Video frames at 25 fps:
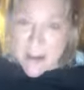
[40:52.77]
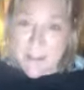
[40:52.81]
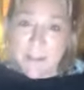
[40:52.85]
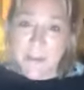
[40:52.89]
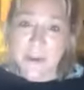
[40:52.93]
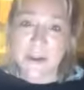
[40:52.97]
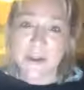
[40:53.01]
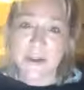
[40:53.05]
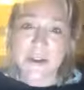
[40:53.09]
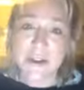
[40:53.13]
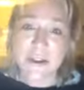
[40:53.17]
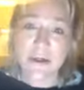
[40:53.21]

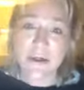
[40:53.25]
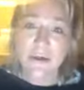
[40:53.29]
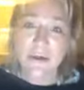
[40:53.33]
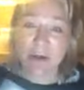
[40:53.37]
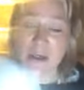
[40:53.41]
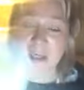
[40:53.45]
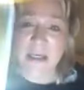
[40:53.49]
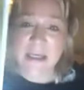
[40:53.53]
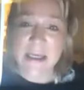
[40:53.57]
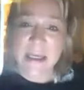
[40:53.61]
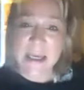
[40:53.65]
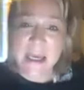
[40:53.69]
Because look,
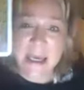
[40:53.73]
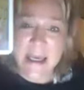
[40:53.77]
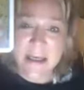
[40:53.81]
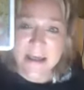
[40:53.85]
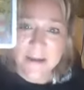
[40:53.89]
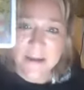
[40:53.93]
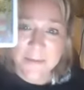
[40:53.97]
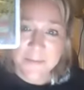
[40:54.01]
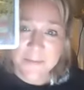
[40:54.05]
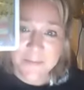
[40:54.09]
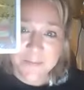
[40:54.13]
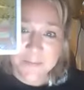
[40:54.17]

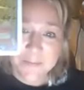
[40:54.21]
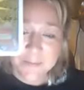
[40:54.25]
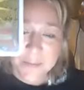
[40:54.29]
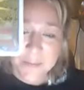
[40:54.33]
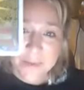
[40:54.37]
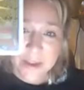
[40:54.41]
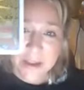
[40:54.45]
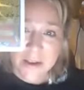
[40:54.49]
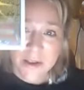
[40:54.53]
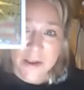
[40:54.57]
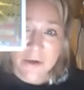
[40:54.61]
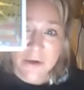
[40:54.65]
again,
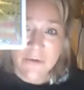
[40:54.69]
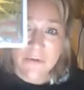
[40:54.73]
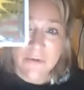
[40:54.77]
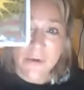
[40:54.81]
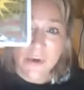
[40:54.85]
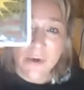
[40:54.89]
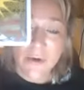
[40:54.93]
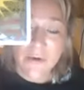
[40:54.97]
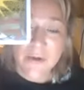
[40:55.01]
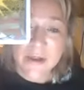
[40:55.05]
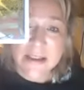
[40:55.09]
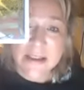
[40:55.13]
you've
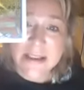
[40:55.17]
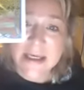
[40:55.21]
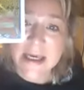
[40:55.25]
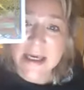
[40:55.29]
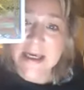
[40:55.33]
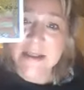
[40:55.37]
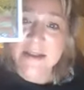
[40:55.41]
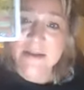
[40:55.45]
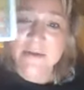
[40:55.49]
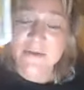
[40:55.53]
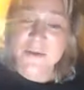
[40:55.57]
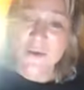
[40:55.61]
got this
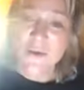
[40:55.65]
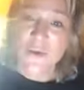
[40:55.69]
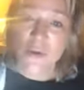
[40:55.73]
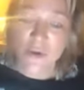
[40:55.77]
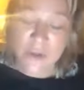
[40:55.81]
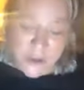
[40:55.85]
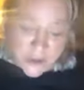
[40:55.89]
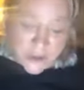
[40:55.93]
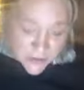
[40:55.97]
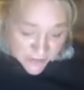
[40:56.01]
Ace of Swords.